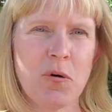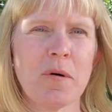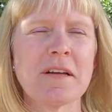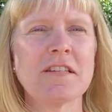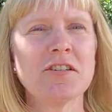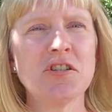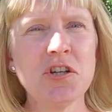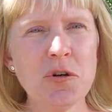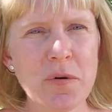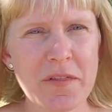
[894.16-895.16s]
going to
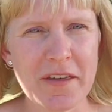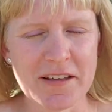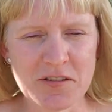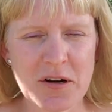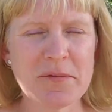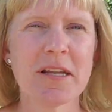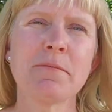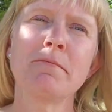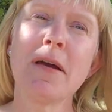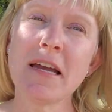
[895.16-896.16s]
do with it. So I'm gonna
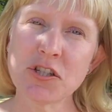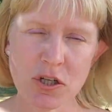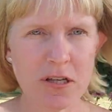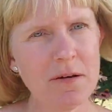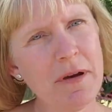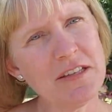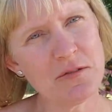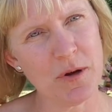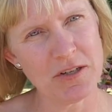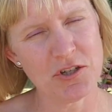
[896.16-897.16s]
make sure that my
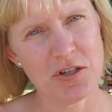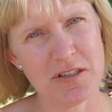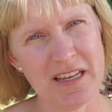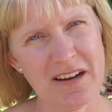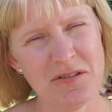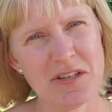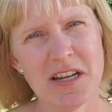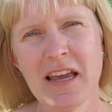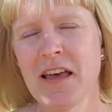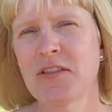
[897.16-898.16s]
swatch turns out
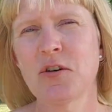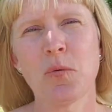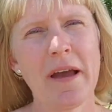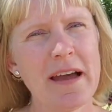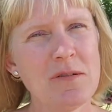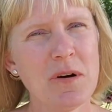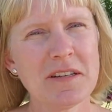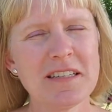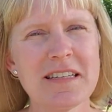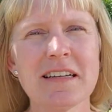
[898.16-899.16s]
the way I
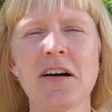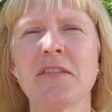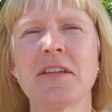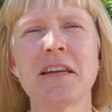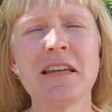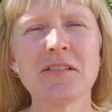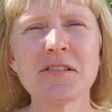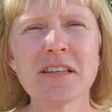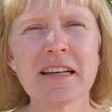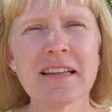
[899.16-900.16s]
wanted it, on the
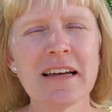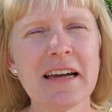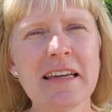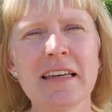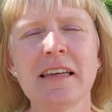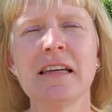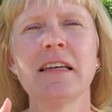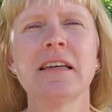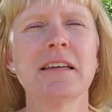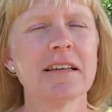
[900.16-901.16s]
needles that I like,
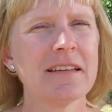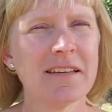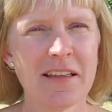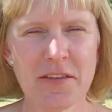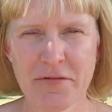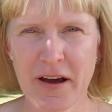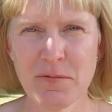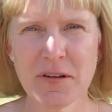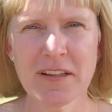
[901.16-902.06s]
the fabric